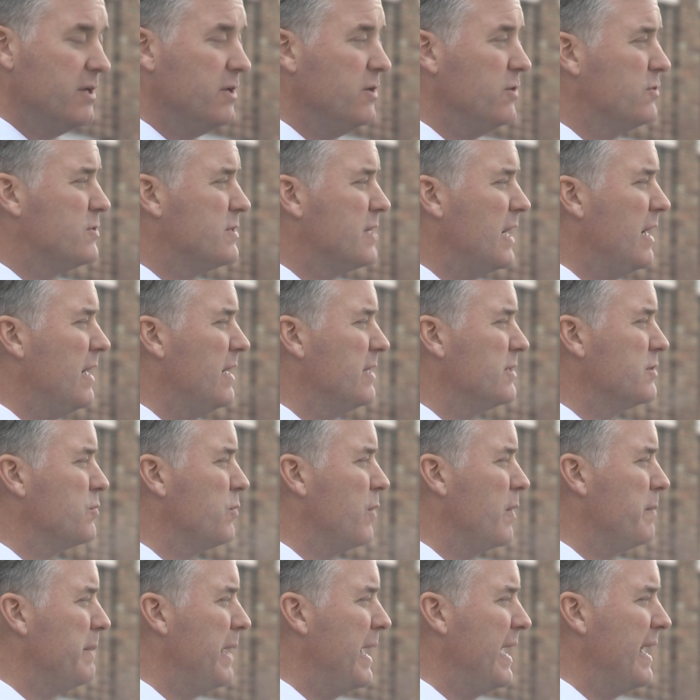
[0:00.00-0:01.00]
Utah is
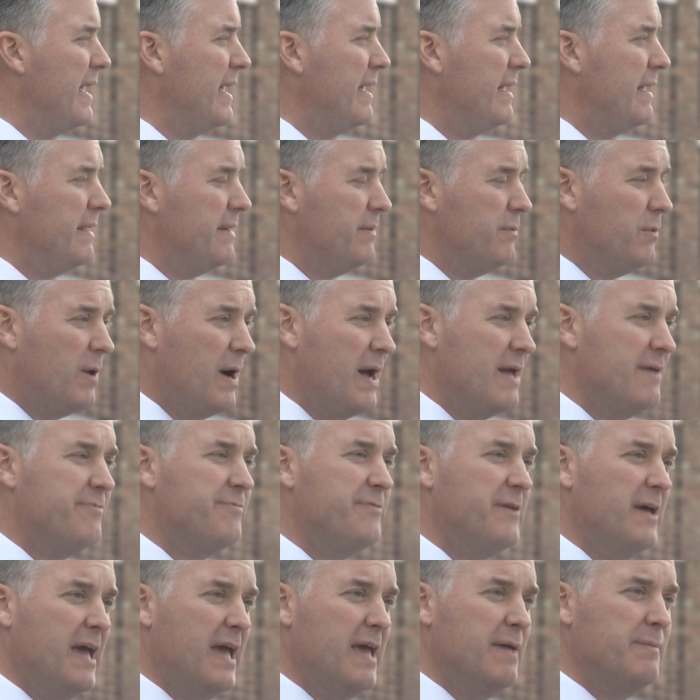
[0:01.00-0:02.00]
where my
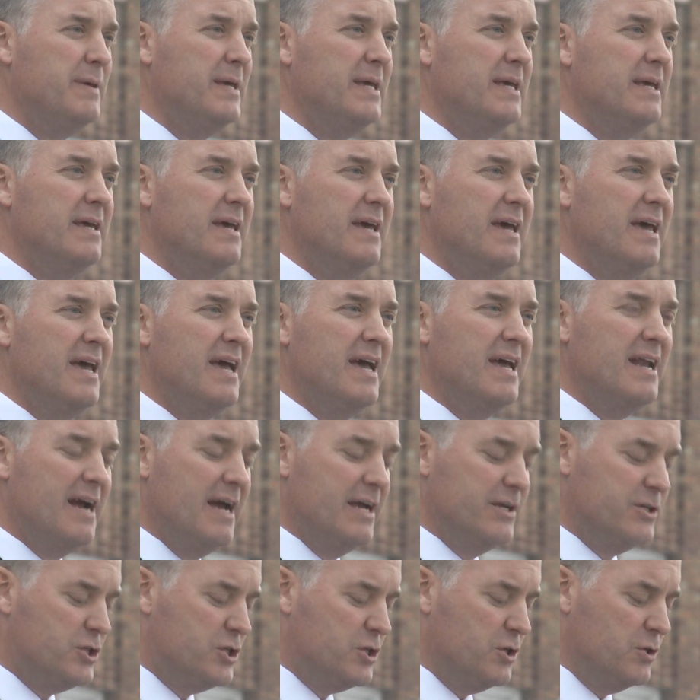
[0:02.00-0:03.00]
wife, Amy, and
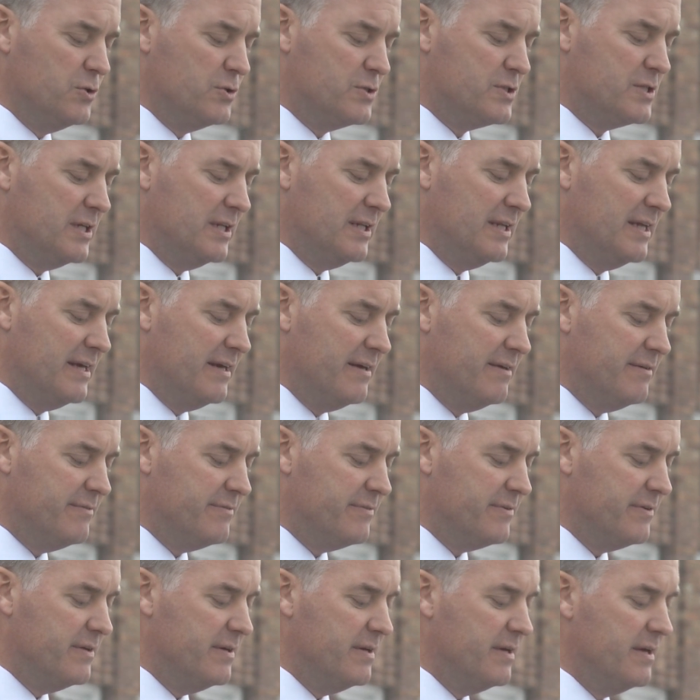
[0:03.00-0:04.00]
I choose to
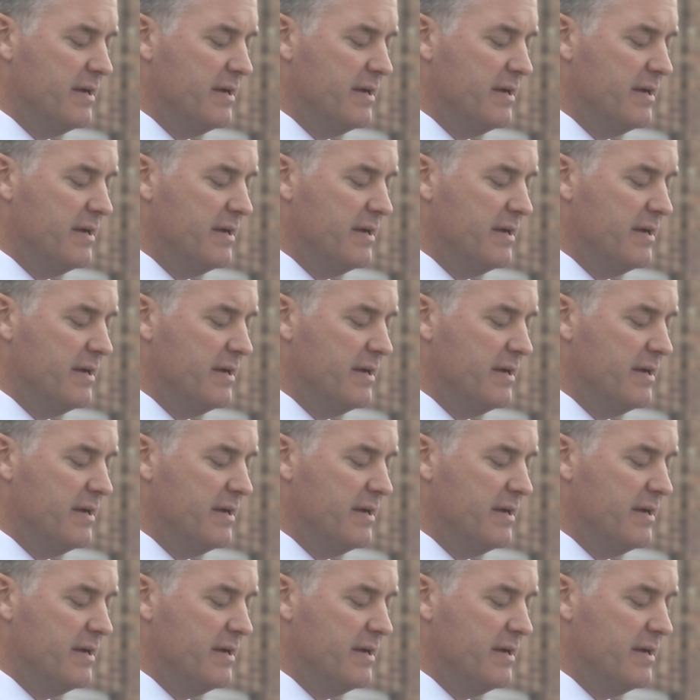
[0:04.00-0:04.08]
live